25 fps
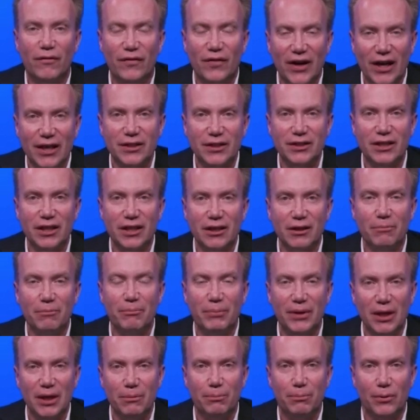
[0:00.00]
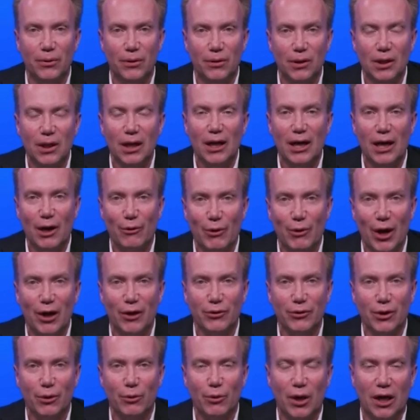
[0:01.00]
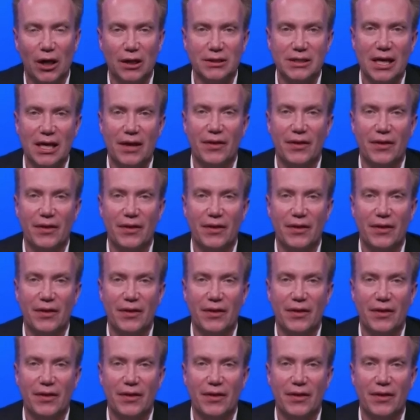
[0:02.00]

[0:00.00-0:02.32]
fighting people around the world.